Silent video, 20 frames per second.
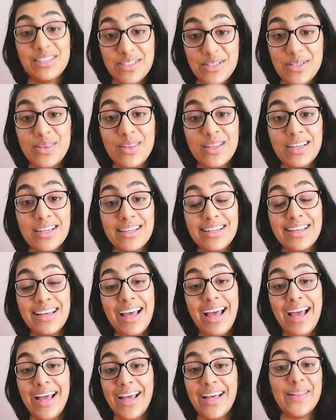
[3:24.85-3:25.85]
to the
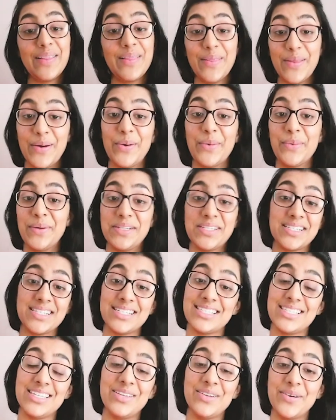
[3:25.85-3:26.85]
law, which
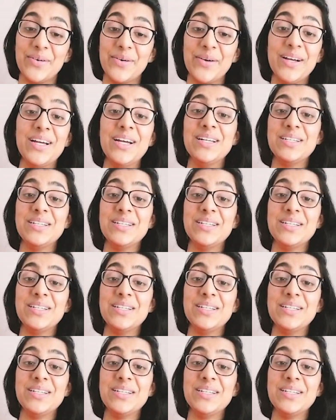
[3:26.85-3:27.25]
is, you know,